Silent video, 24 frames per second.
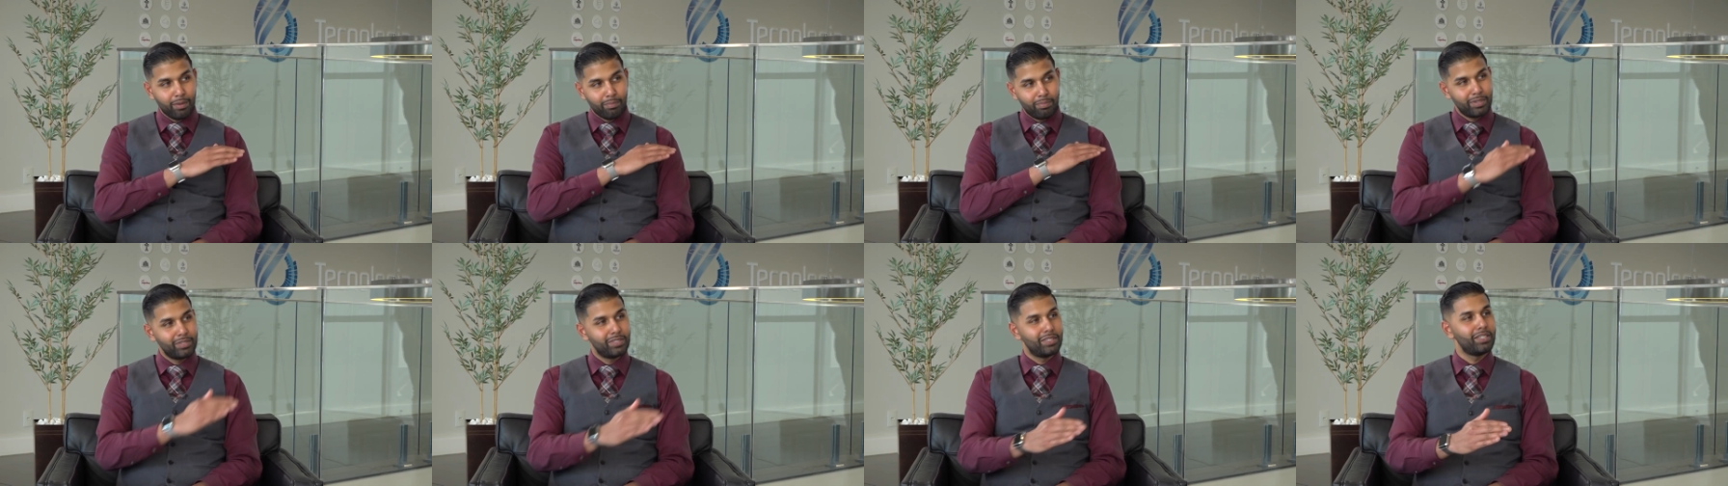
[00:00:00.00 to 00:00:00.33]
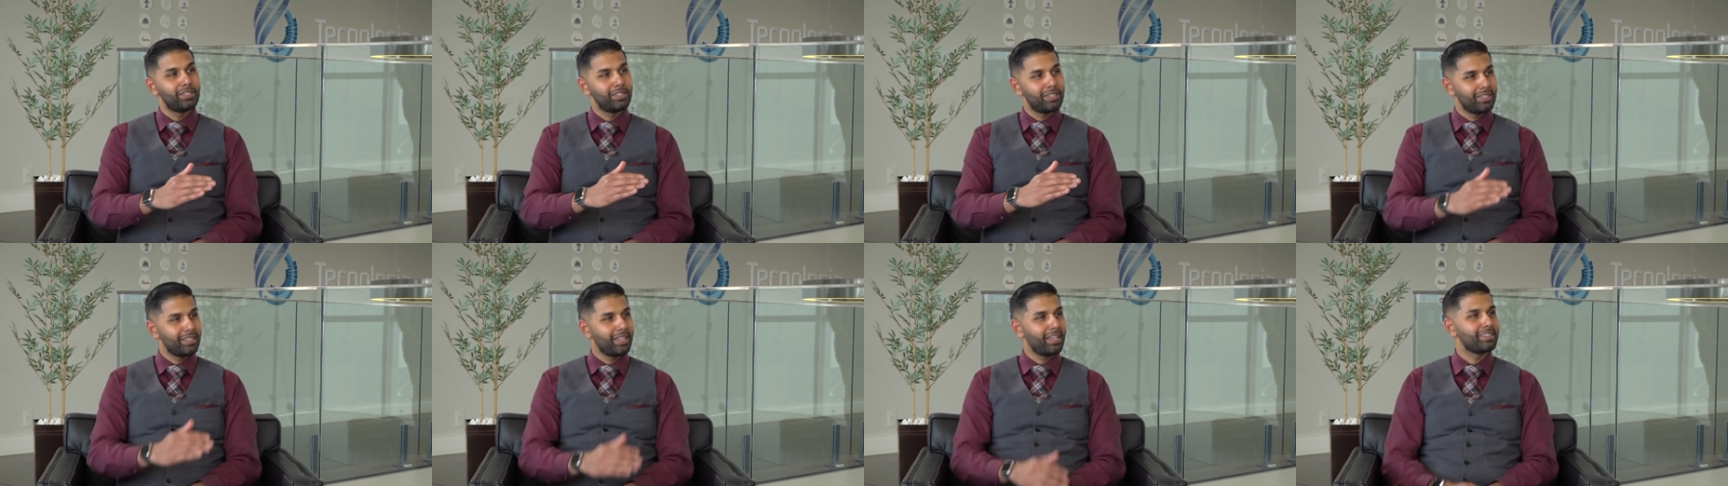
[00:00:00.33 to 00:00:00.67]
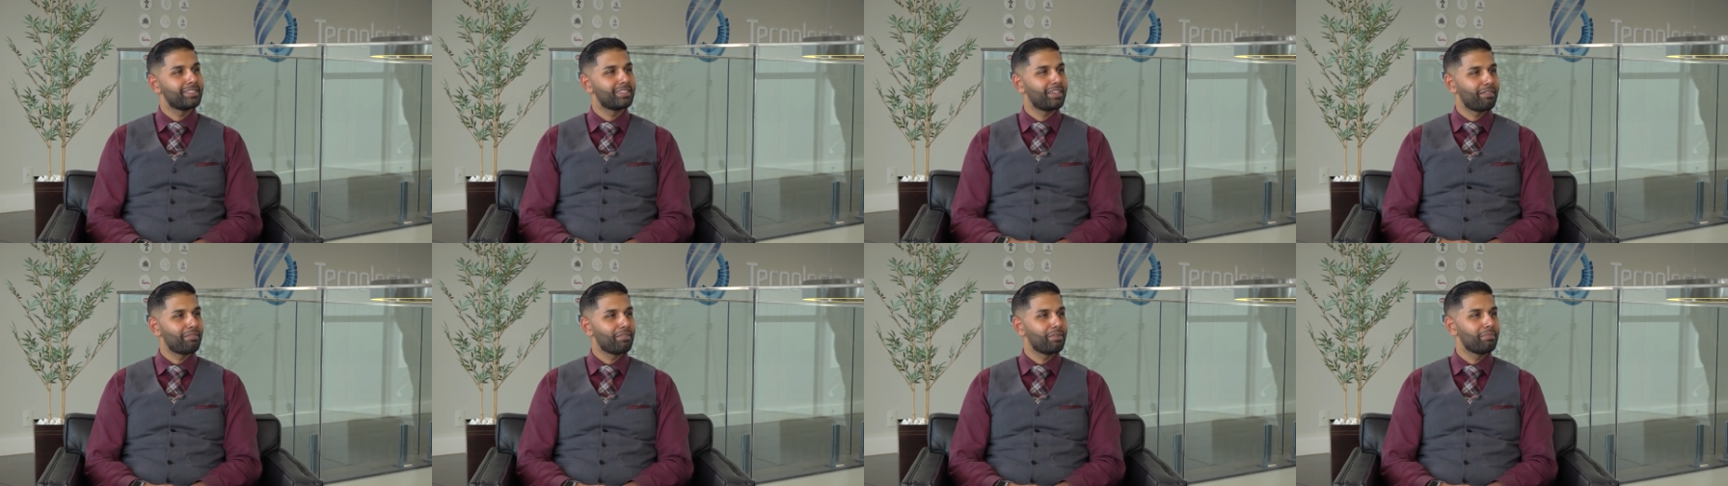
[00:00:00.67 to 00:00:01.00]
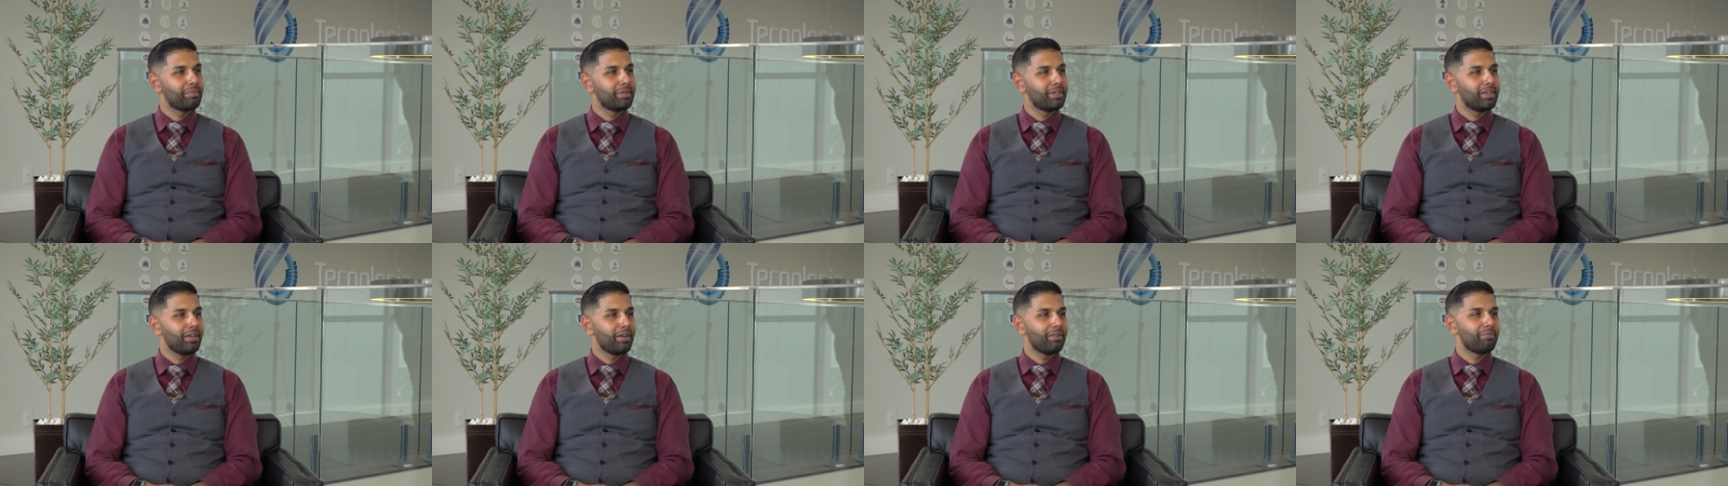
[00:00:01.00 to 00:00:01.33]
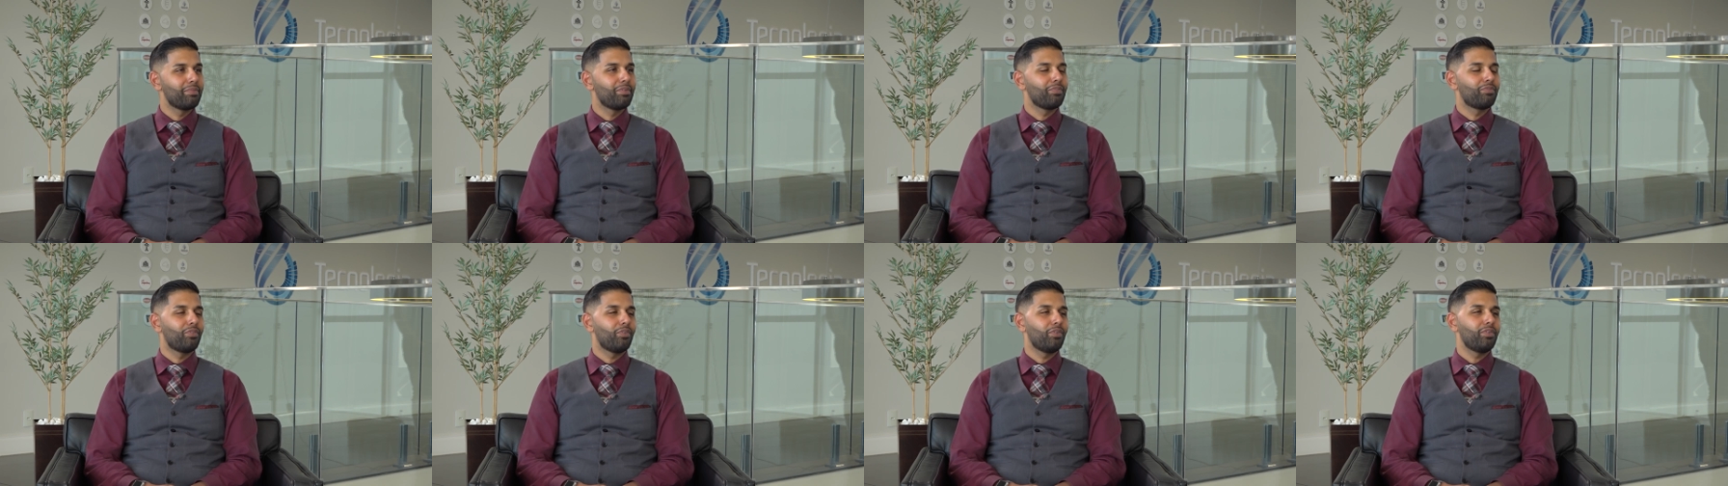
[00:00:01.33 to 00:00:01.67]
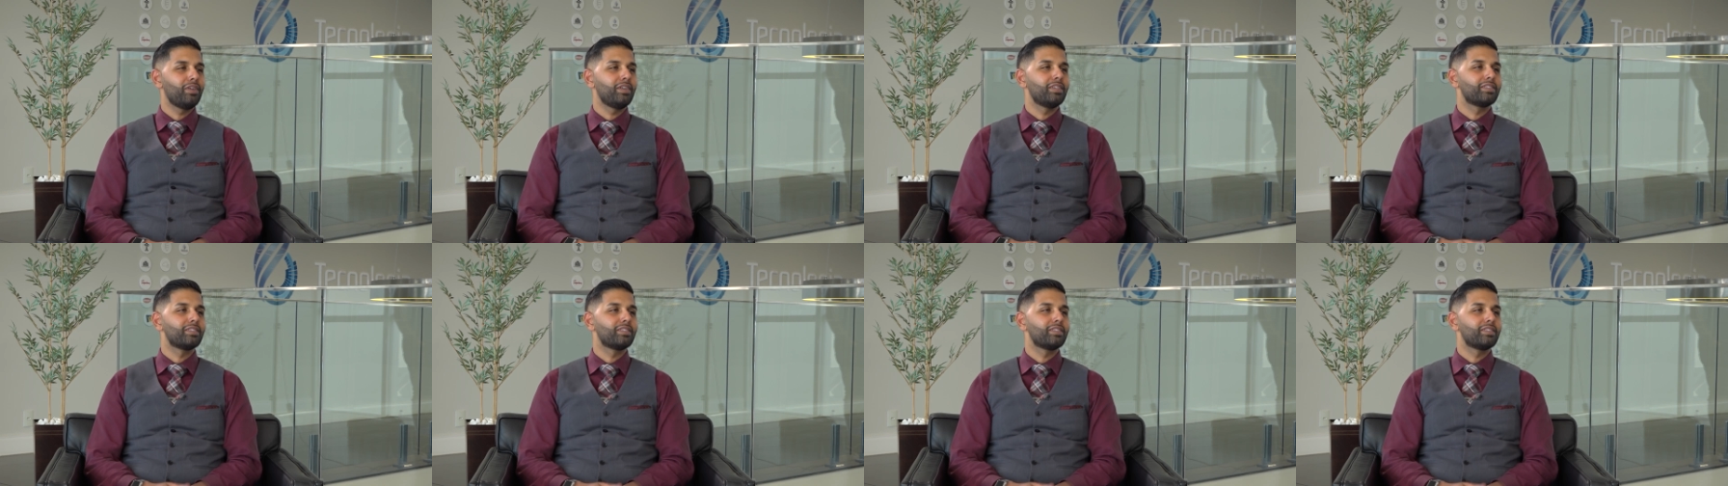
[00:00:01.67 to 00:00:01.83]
position that's never been done before.